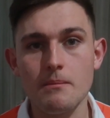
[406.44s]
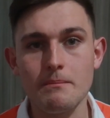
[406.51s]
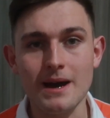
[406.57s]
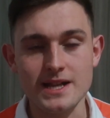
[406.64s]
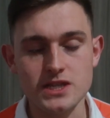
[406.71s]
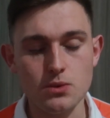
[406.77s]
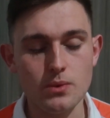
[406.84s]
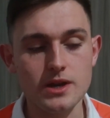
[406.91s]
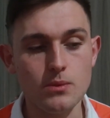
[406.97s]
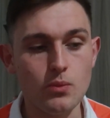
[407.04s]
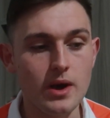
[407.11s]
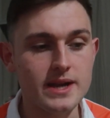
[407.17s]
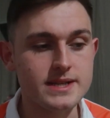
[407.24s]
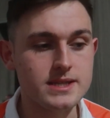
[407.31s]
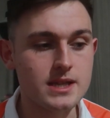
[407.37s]
Back to winning
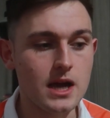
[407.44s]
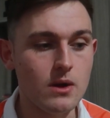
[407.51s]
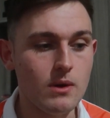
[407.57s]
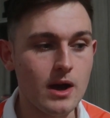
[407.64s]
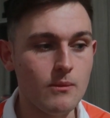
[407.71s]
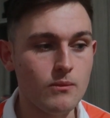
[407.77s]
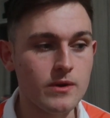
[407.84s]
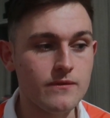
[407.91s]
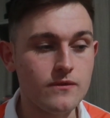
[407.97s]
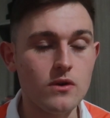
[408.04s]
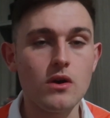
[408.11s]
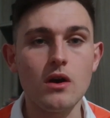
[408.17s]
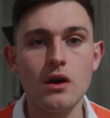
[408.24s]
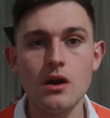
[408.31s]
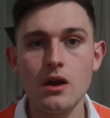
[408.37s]
ways now. And we've
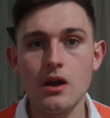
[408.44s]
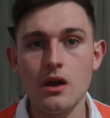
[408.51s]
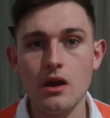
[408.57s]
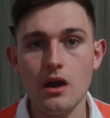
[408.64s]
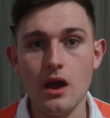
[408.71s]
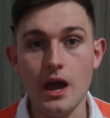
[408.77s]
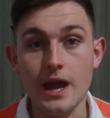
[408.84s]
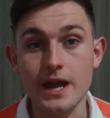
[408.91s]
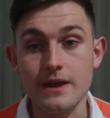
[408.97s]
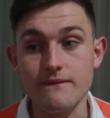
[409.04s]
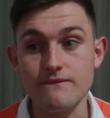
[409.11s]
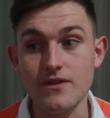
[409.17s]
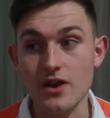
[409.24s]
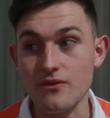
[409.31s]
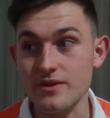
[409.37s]
got a
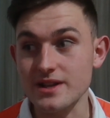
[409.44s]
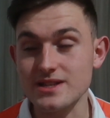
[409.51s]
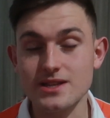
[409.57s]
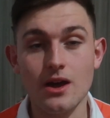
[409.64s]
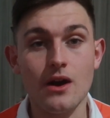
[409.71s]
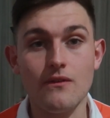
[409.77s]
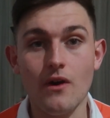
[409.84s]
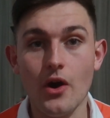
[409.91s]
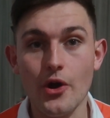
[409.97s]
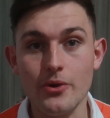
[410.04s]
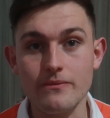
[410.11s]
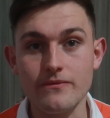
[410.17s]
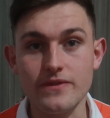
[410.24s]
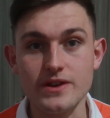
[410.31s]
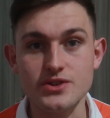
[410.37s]
very tough
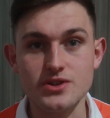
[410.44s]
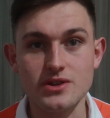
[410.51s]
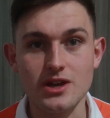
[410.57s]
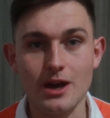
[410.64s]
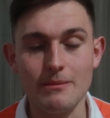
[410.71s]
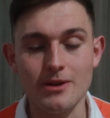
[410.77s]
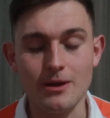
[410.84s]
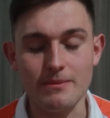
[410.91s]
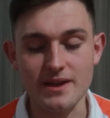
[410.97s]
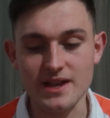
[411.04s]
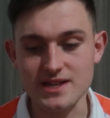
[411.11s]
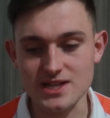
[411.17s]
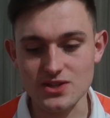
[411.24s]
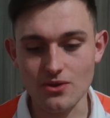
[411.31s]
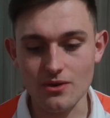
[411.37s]
home fixture coming up
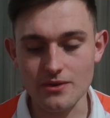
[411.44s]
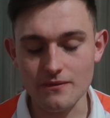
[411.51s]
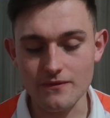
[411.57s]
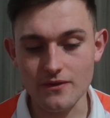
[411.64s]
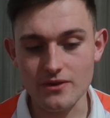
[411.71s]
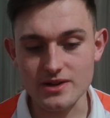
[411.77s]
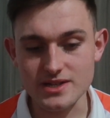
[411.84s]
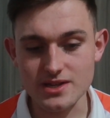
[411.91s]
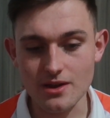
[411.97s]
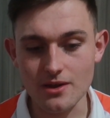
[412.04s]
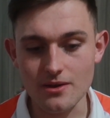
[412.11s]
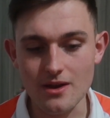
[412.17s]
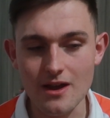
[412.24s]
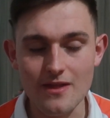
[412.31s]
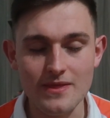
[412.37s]
against Nottingham Forest.
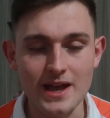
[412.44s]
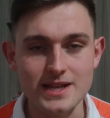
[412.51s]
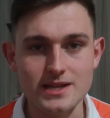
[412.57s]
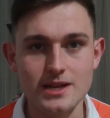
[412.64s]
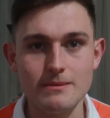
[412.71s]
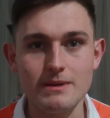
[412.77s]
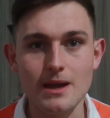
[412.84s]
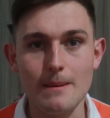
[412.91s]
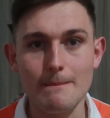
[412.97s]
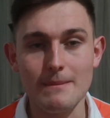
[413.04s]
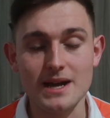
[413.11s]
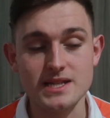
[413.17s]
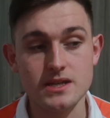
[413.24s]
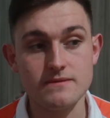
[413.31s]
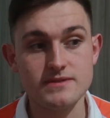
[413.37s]
So that's going to be a
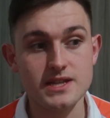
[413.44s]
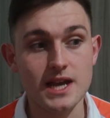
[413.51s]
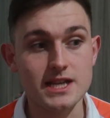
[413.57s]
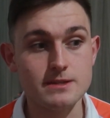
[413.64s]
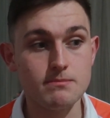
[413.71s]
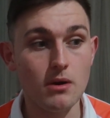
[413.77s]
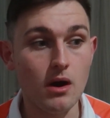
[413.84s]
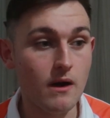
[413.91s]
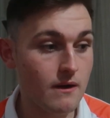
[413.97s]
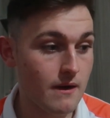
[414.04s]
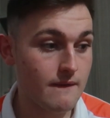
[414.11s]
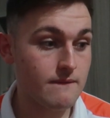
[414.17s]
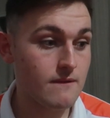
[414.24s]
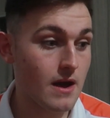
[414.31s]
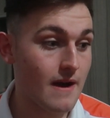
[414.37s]
massive test. But
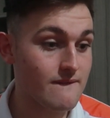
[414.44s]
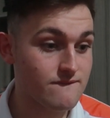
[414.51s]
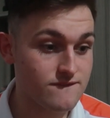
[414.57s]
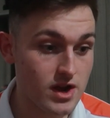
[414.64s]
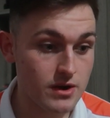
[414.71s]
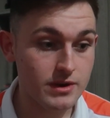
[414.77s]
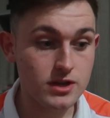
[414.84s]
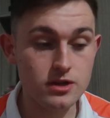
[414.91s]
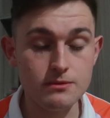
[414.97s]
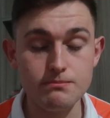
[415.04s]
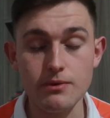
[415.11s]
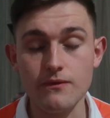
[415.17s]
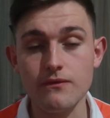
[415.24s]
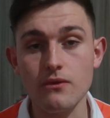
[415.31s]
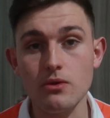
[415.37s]
a very good
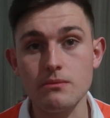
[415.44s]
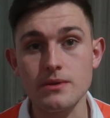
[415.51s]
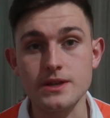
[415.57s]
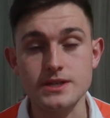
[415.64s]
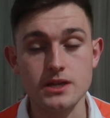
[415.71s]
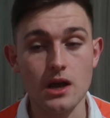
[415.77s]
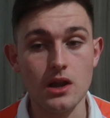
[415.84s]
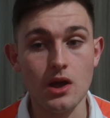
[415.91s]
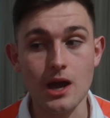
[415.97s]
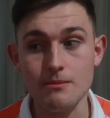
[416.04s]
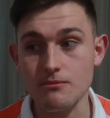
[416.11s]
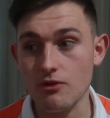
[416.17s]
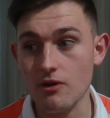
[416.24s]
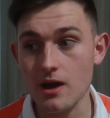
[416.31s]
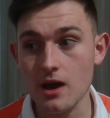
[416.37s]
performance. I
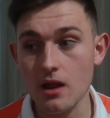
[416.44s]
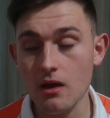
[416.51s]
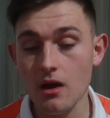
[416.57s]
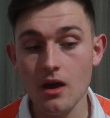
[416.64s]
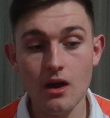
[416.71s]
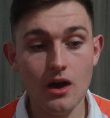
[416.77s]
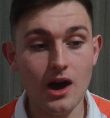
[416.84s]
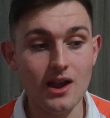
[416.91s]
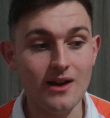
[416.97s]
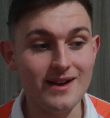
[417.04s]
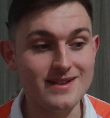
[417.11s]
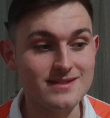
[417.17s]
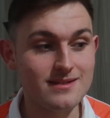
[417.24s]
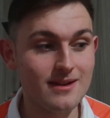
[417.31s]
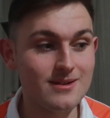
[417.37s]
like morale. I
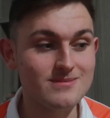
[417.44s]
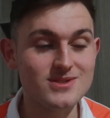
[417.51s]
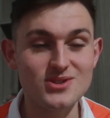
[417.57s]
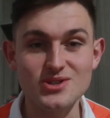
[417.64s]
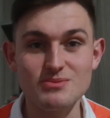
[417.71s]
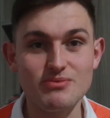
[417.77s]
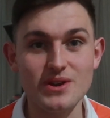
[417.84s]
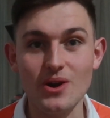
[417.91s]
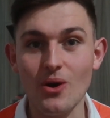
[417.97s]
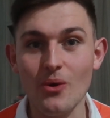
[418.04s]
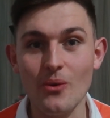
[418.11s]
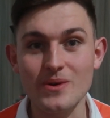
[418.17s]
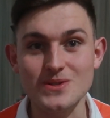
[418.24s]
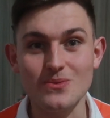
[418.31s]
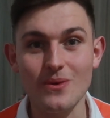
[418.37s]
like Dewsbury
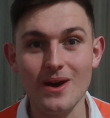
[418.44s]
Hall as